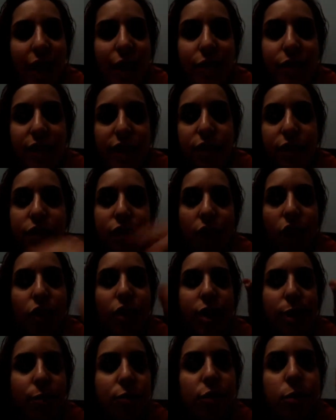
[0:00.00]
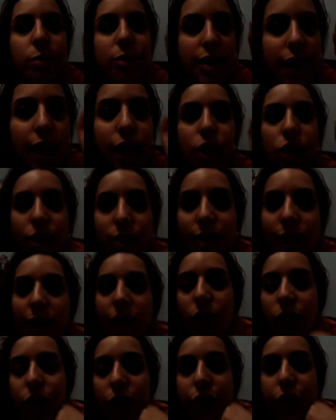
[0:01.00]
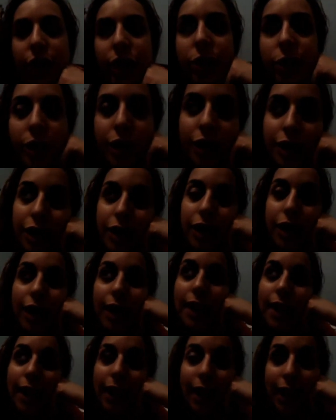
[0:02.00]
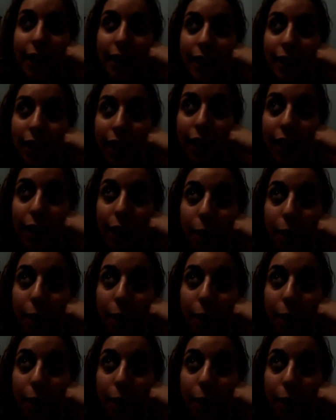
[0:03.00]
kind of like followed them from salon to salon, you know? And